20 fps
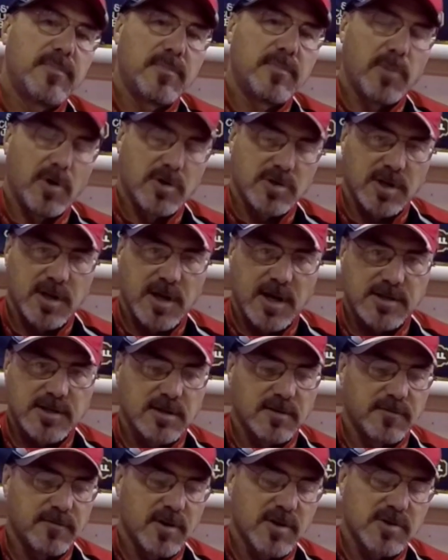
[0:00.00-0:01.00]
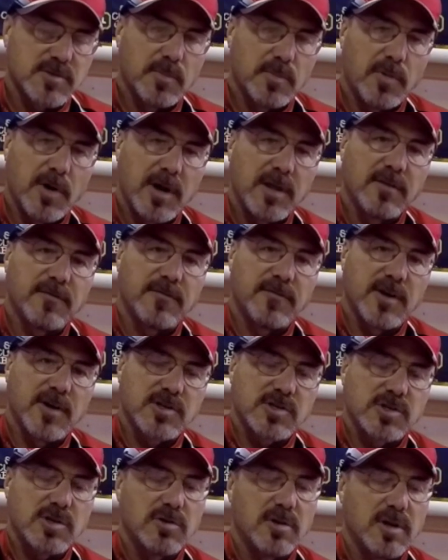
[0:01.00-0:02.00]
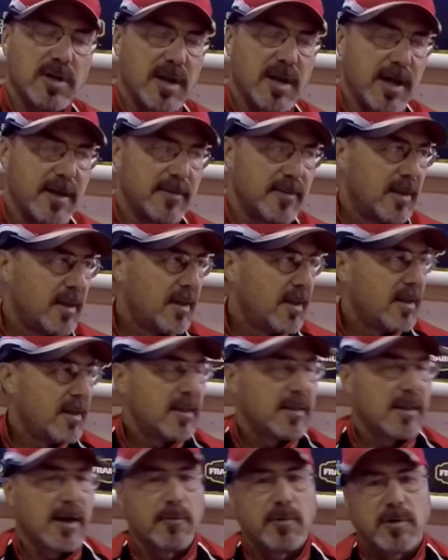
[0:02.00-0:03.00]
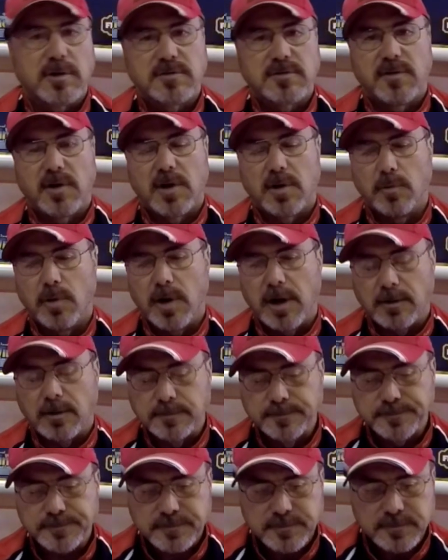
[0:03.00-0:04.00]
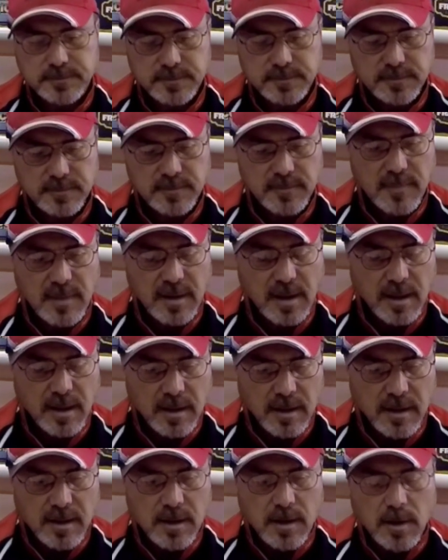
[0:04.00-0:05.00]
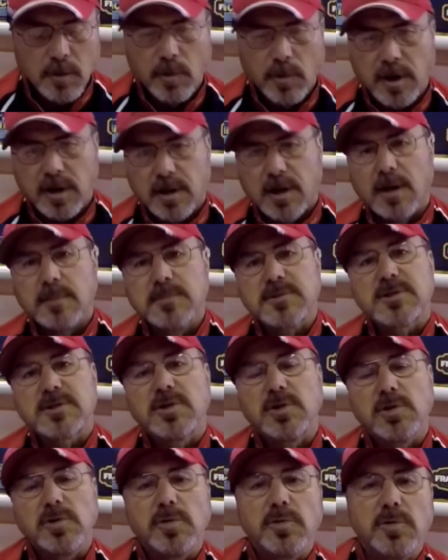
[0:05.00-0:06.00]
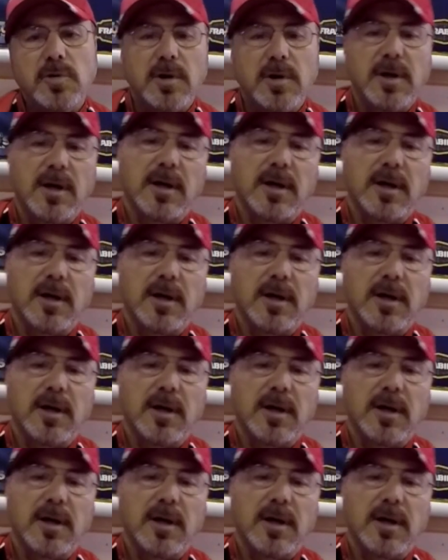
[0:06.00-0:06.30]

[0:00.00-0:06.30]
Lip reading: person catching the fish bring the fish to the net. That works very well. When it comes to